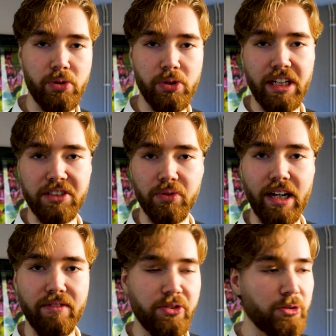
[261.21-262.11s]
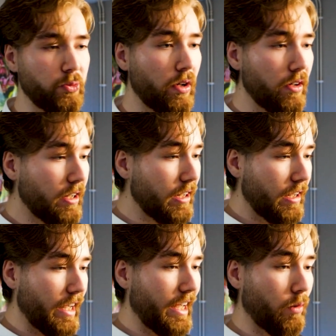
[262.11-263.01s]
so you guys don't have to
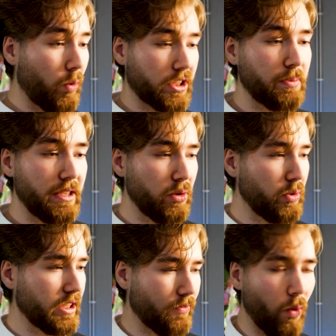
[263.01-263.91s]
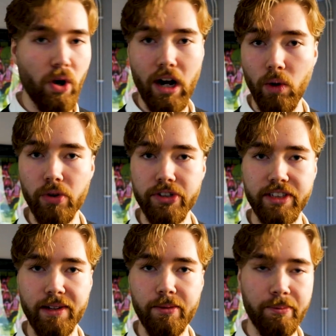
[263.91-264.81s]
watch me do this for
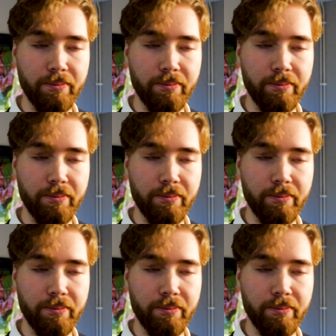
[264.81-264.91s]
hours